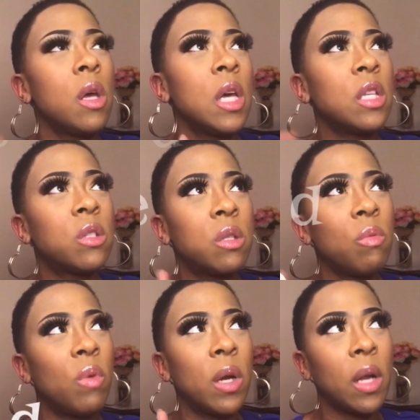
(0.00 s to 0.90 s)
It's
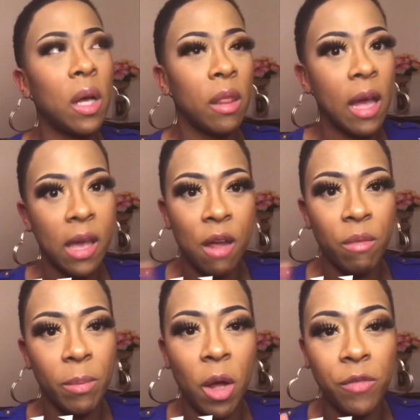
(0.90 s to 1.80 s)
one or the other. I can't
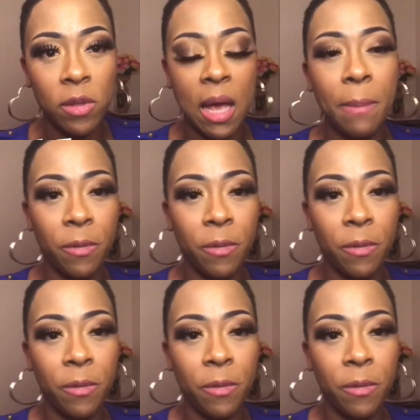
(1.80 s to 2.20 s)
remember off the top